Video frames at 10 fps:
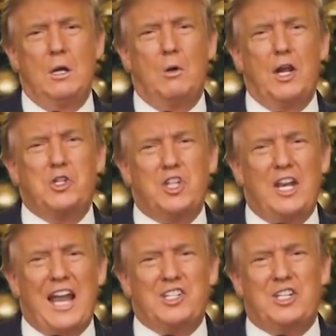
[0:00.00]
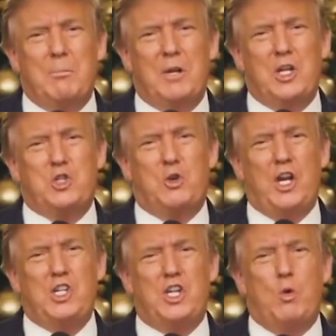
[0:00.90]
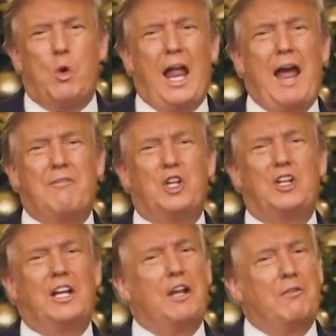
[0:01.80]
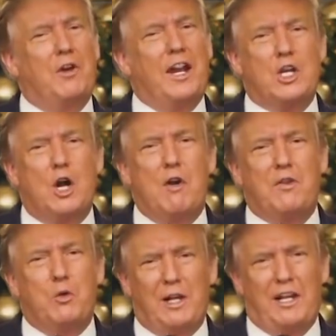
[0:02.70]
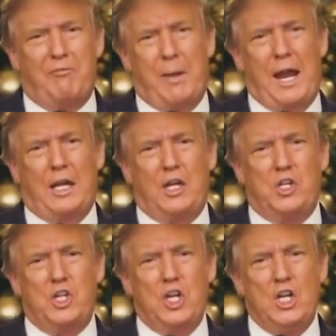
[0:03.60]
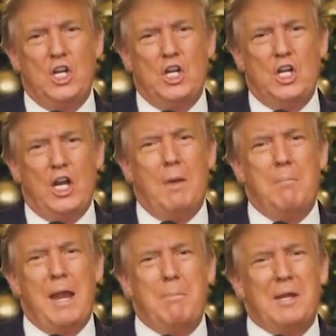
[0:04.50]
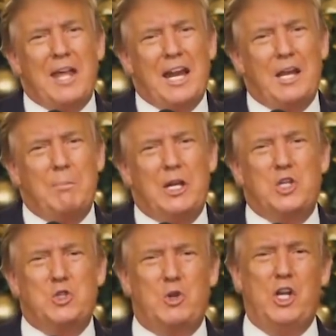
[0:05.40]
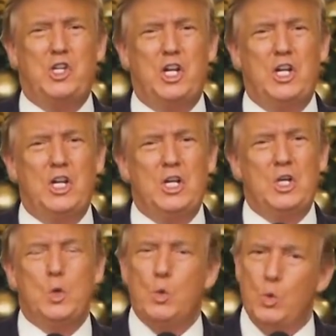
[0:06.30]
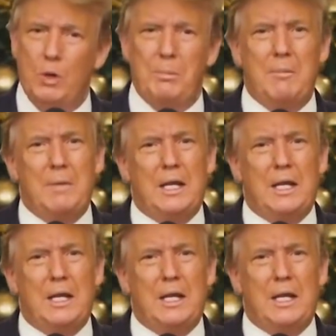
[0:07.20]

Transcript: or else the next administration will have to deliver a COVID relief package and maybe that administration will be